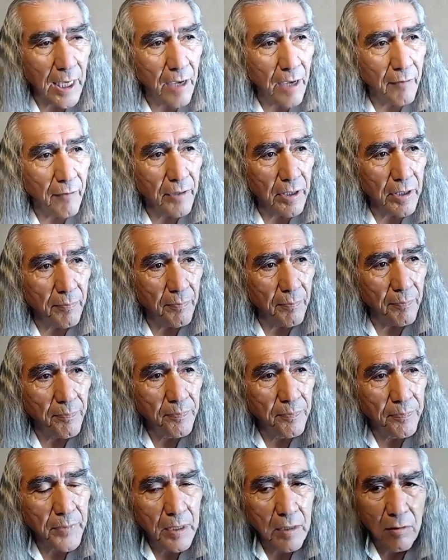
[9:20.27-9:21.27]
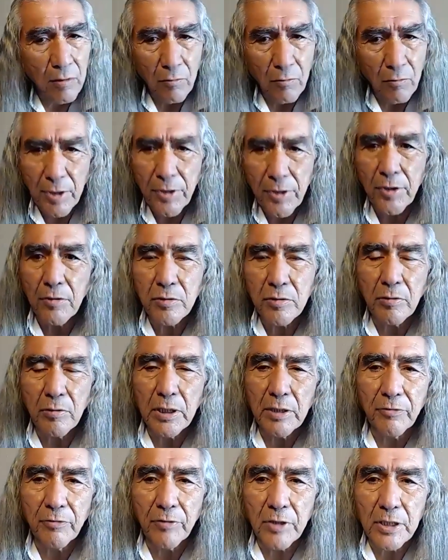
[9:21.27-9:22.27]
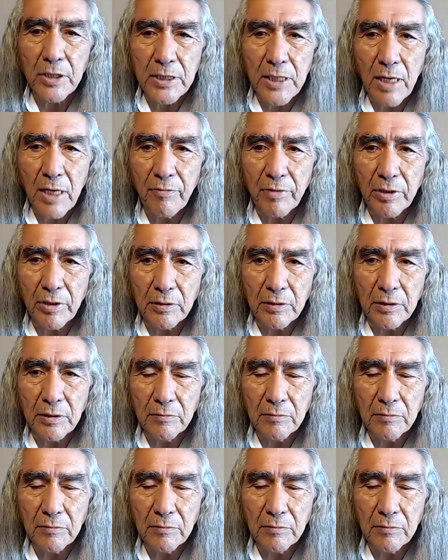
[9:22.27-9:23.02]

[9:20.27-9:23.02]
have them with you 24/7.